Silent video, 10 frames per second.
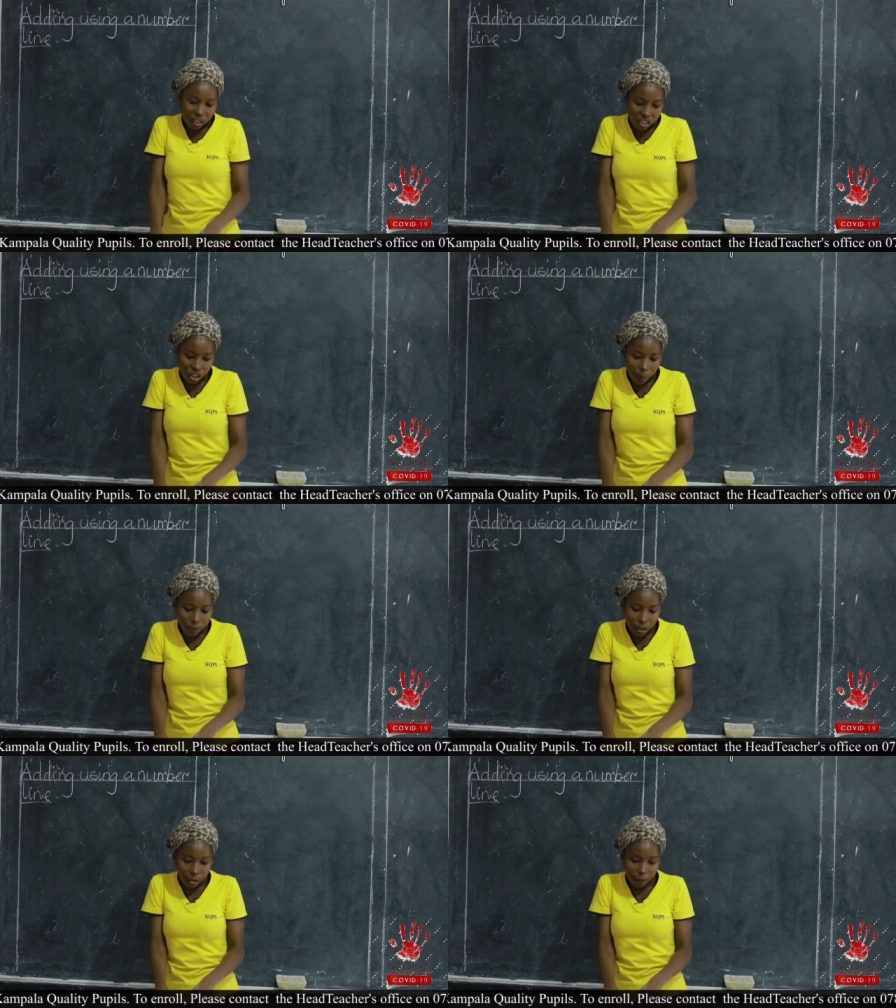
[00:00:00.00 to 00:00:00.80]
you
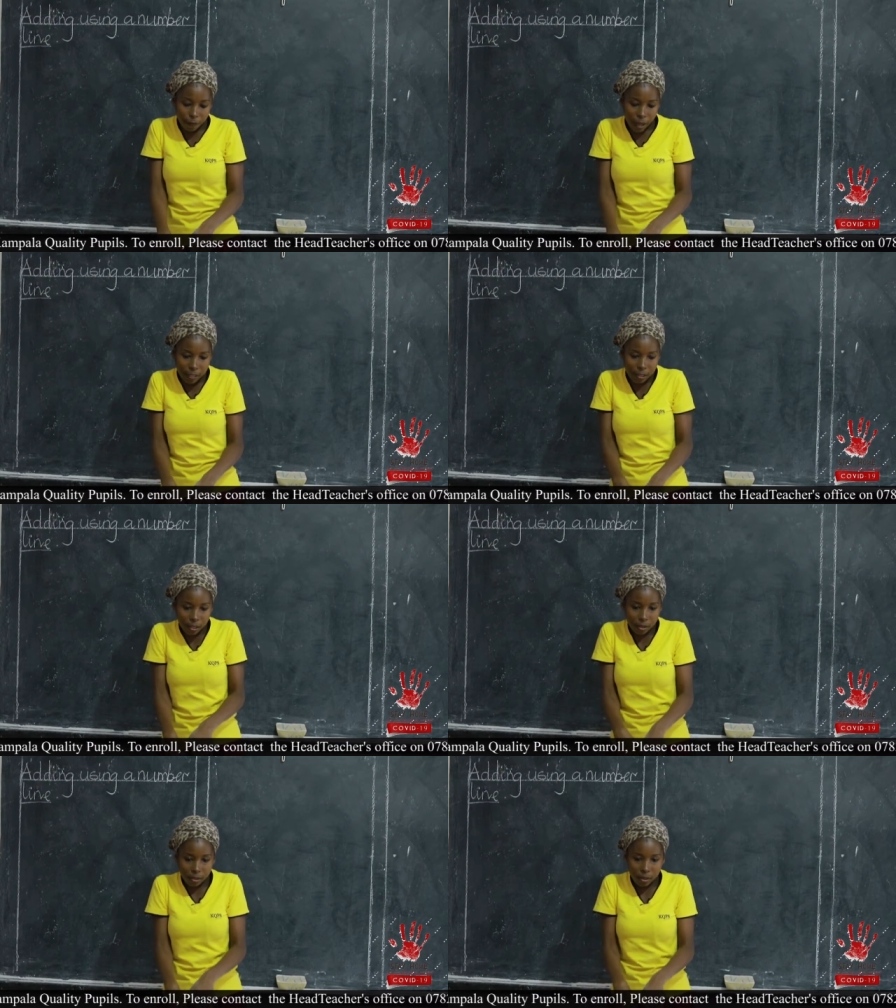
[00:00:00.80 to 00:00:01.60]
stopped in the
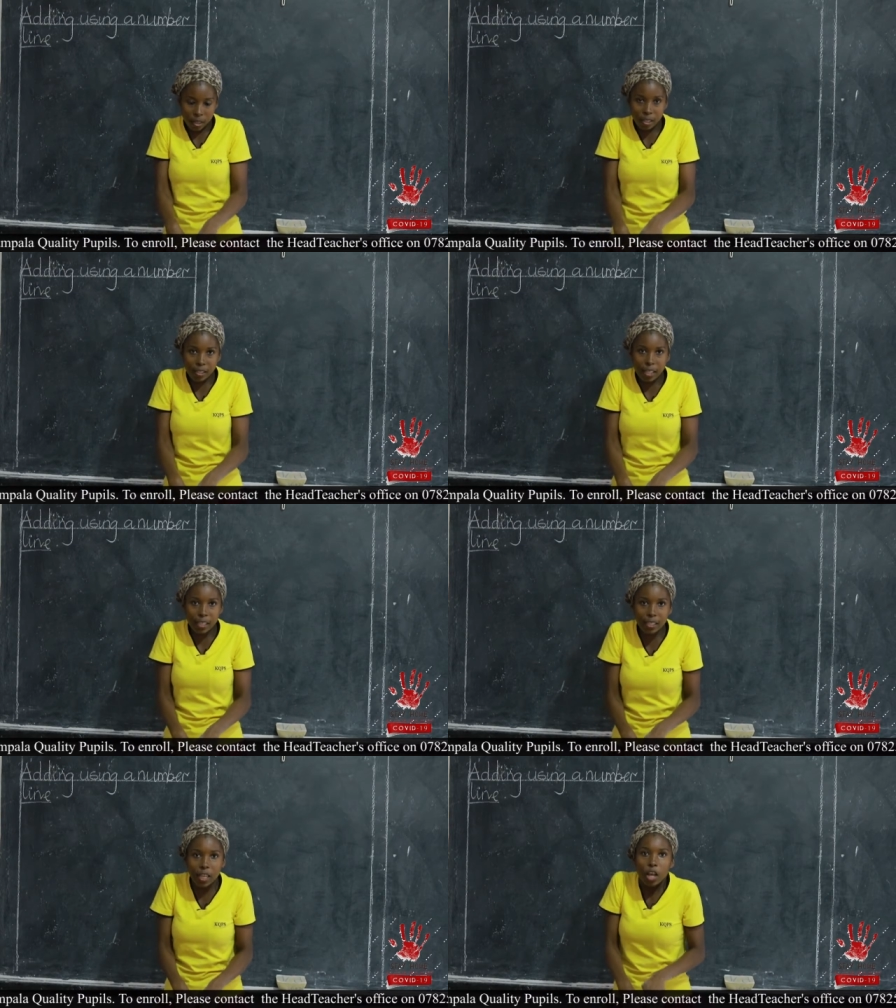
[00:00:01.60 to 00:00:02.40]
first
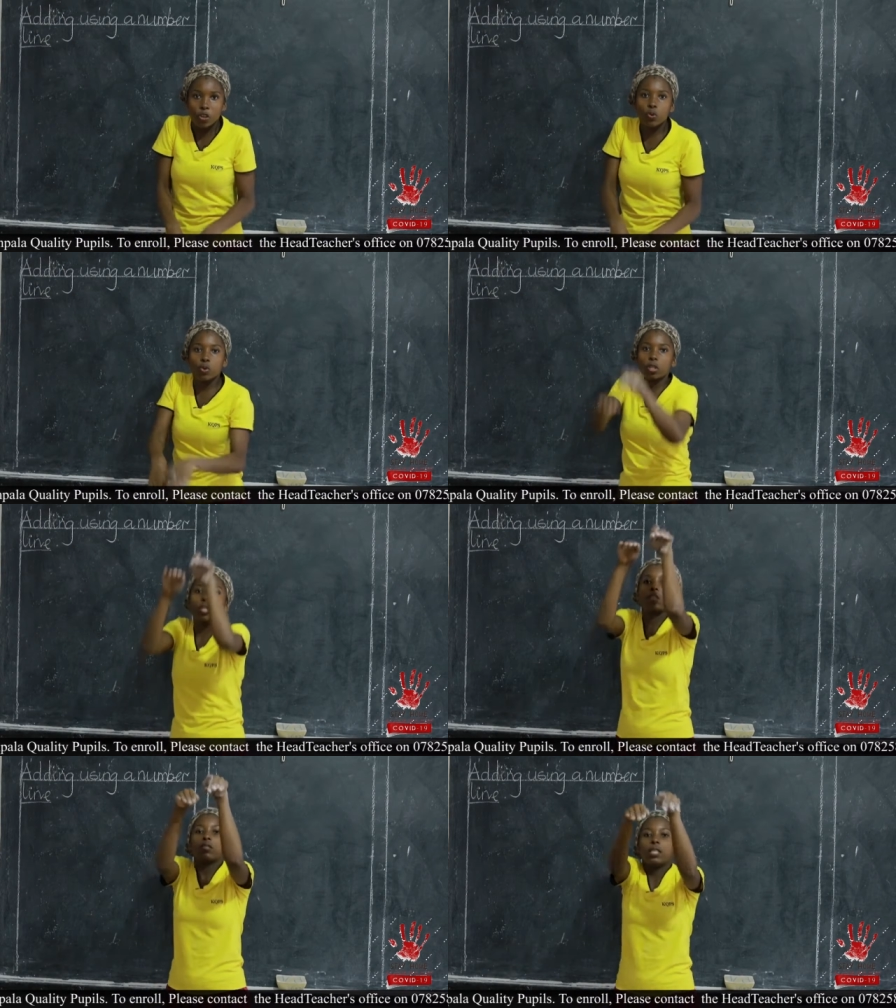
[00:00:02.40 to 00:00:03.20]
instance, you'll
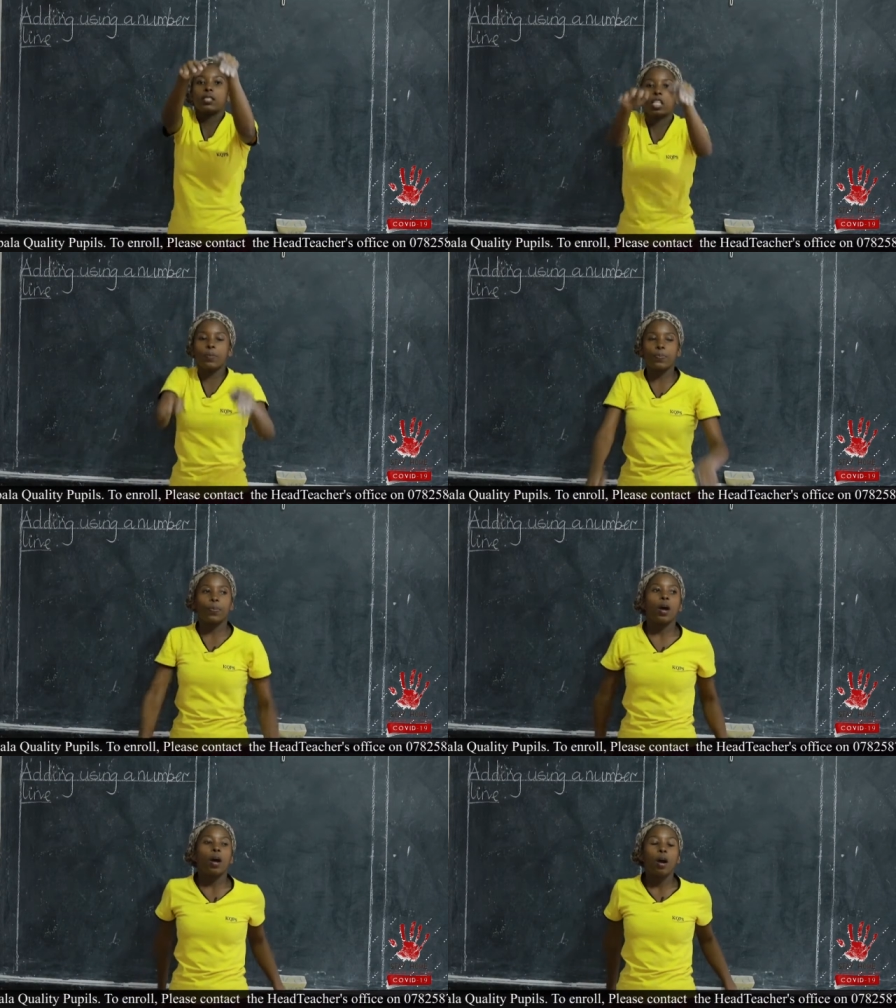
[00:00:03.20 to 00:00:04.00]
just keep
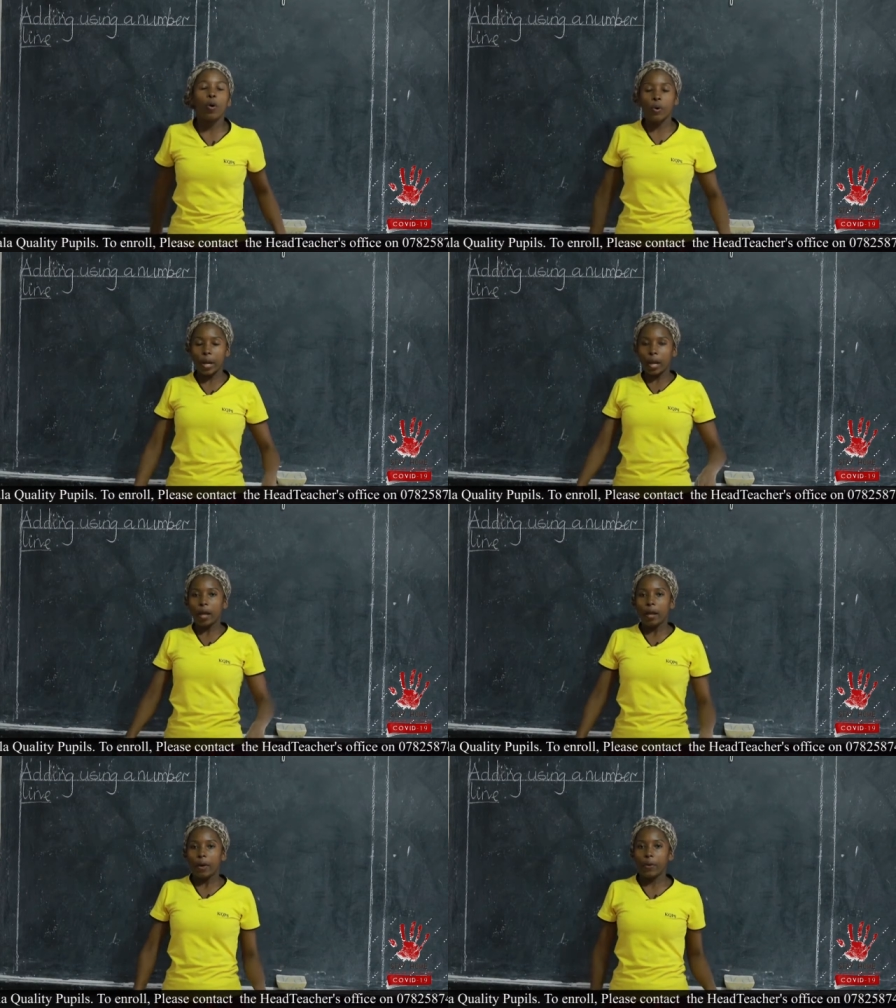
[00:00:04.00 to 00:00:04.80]
on.
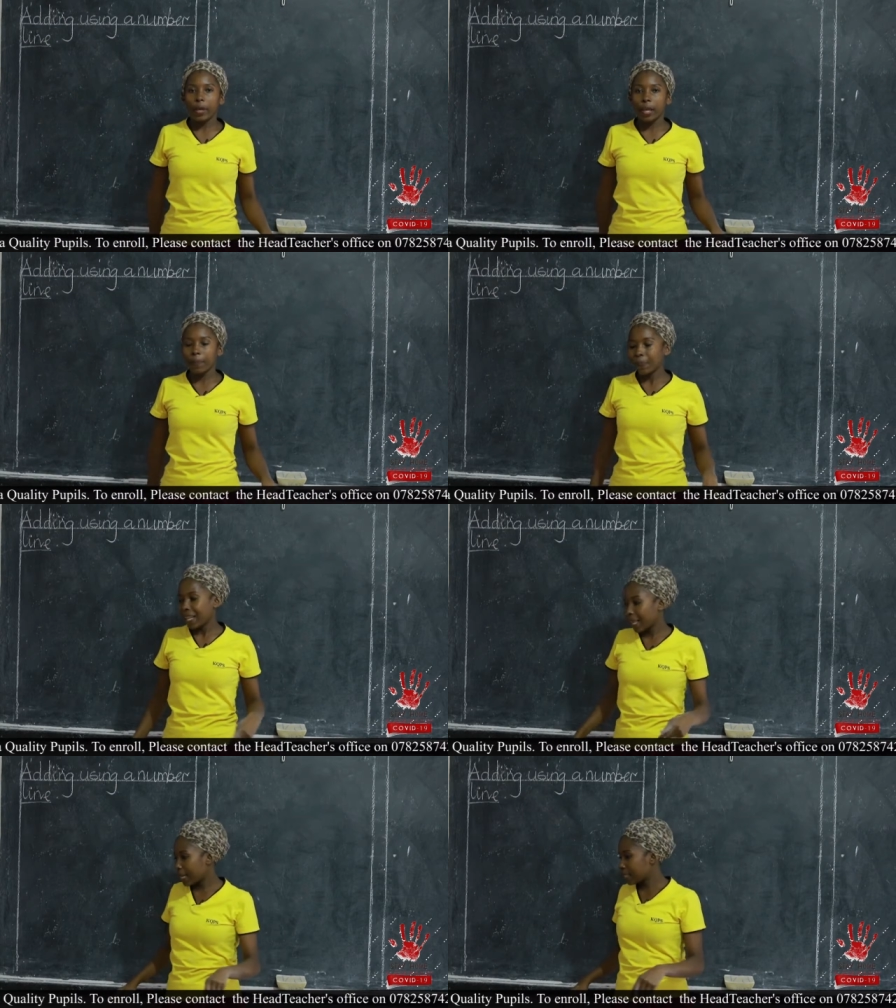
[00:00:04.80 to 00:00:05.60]
Okay?
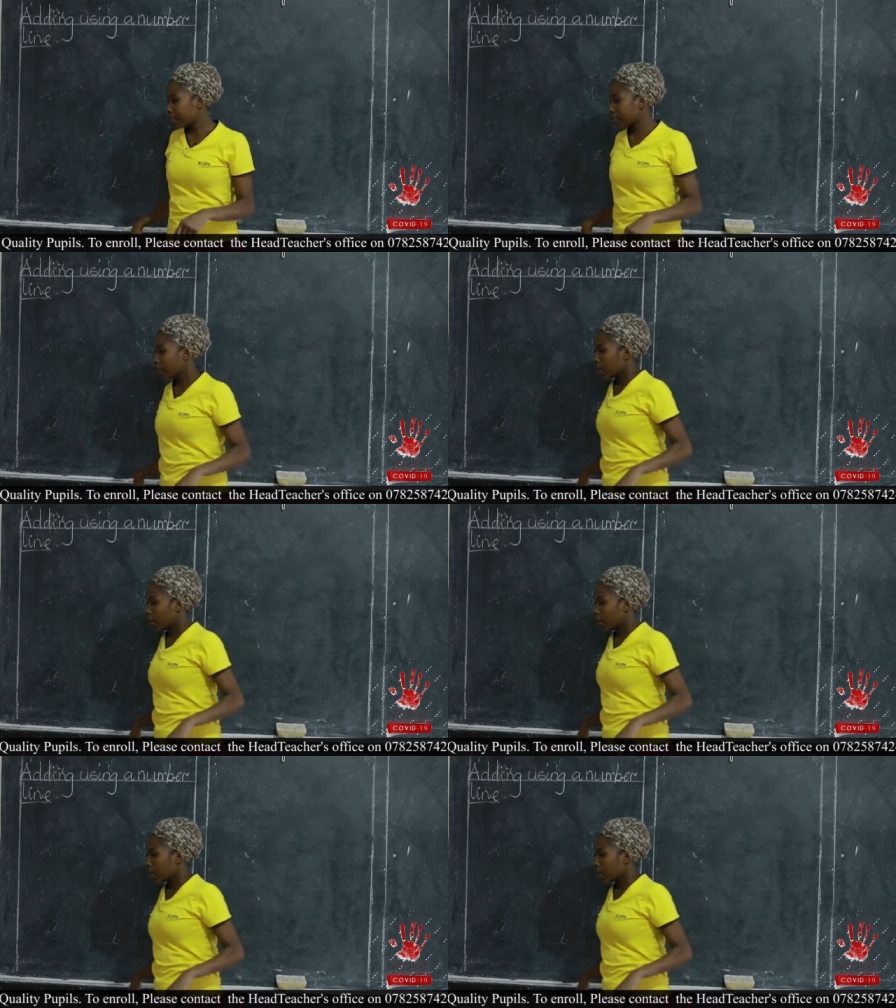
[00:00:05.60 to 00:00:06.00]
That is